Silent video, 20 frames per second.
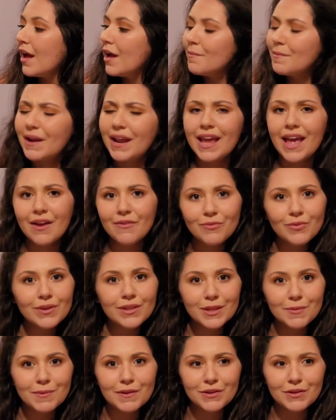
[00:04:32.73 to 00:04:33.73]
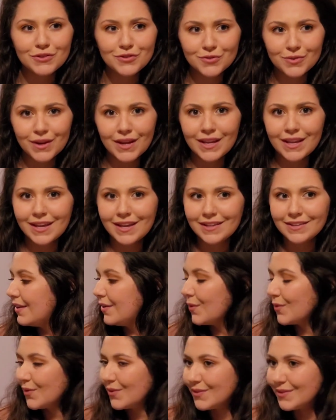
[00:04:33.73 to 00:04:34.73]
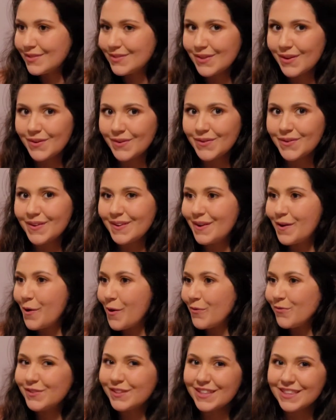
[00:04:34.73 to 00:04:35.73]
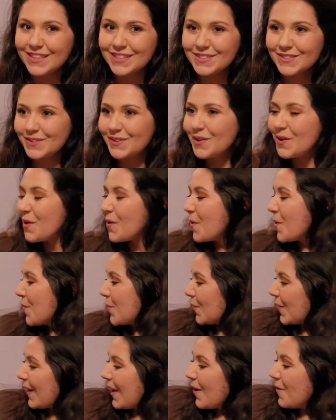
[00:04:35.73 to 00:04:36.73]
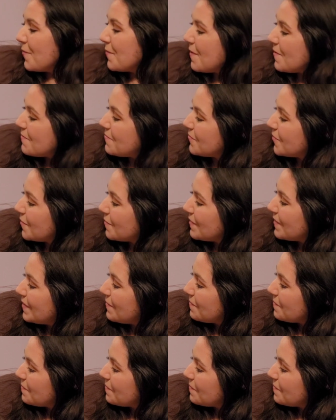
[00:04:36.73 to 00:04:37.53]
and I have really been enjoying it, so hopefully this will work out well for me.